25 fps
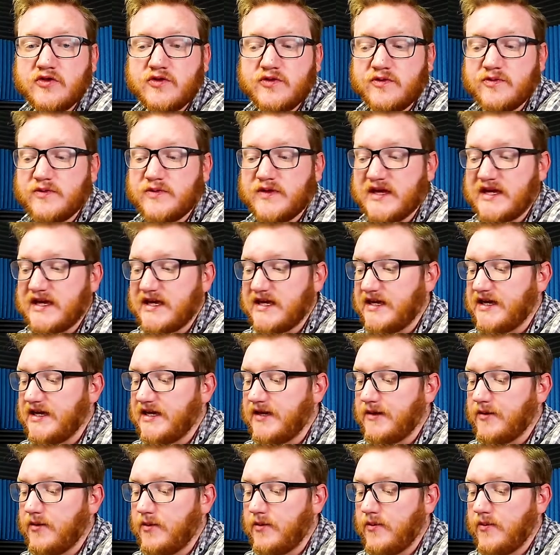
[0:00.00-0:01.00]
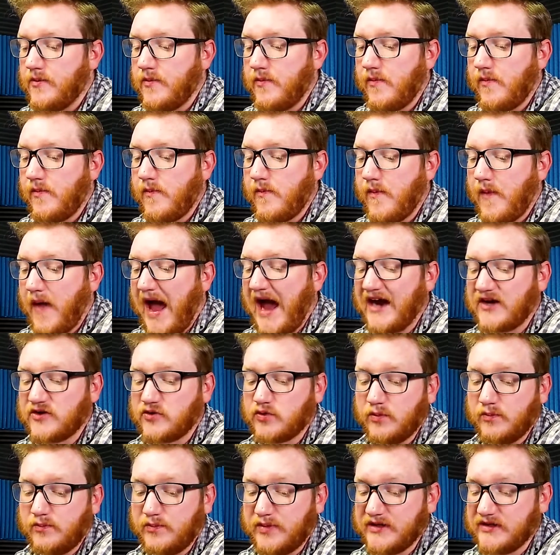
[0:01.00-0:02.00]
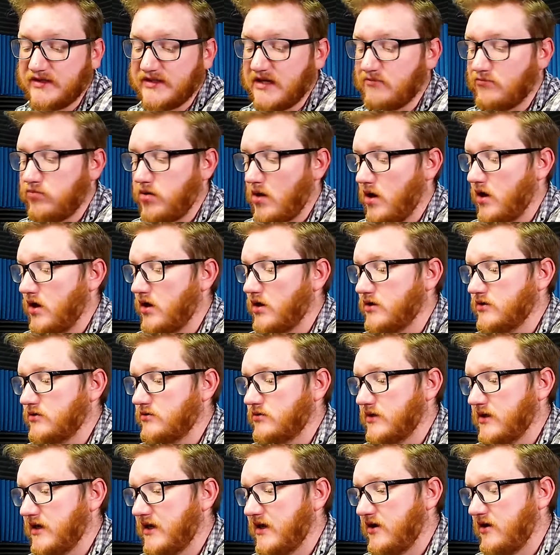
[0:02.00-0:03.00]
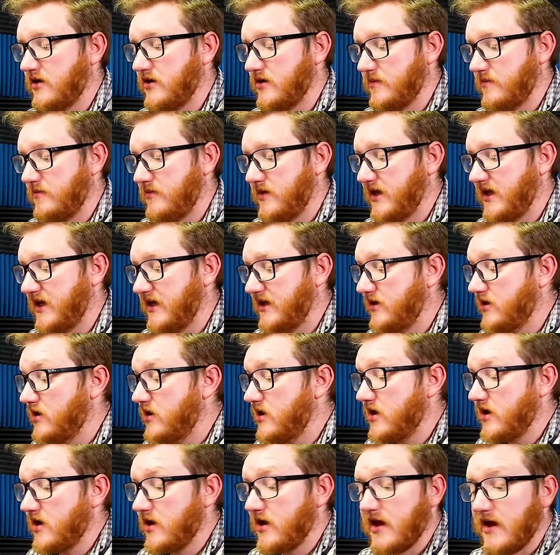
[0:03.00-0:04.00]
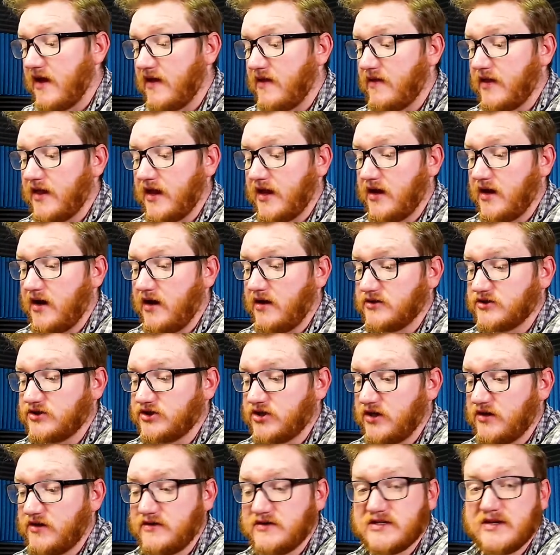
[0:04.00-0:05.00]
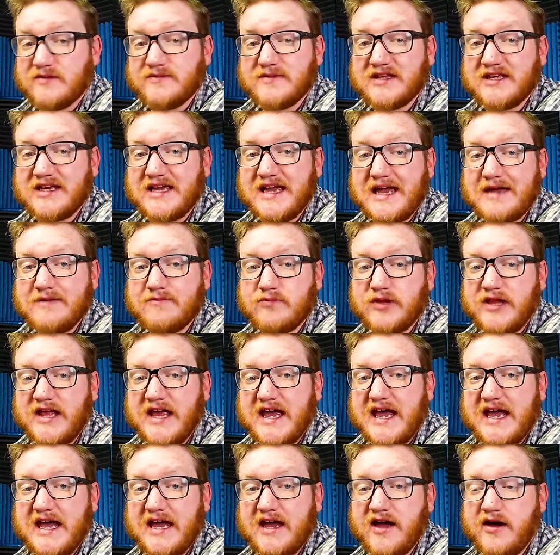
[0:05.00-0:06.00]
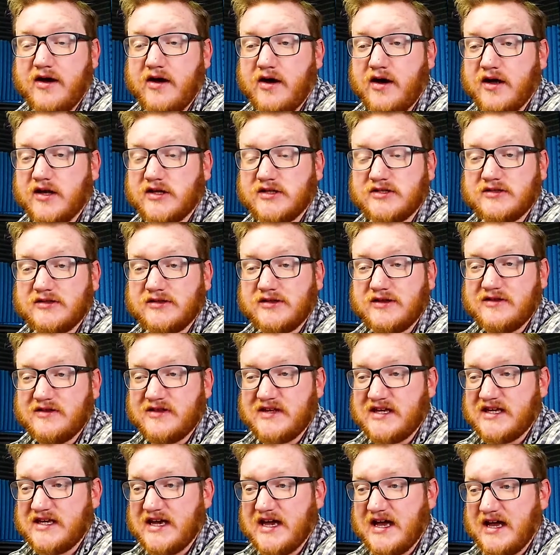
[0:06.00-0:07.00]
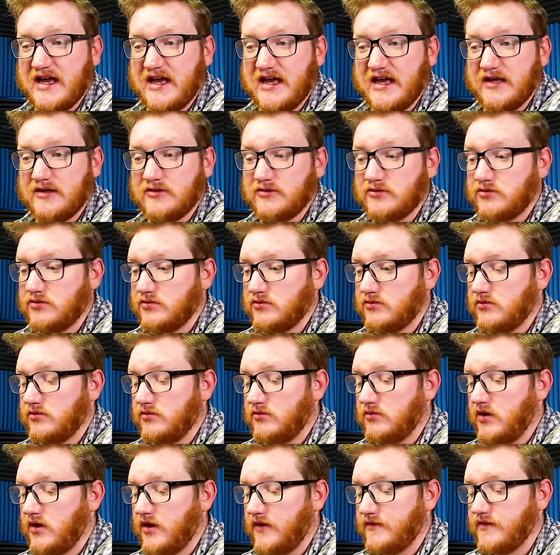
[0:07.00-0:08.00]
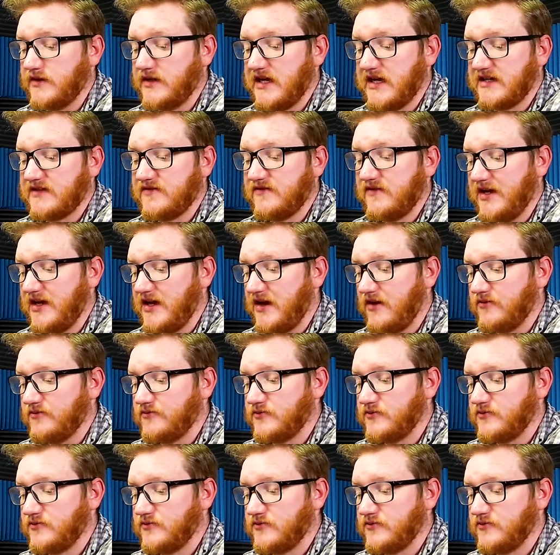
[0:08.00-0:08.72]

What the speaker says: the actual building part here in a minute, and then I'll show you some of the gameplay on the next video.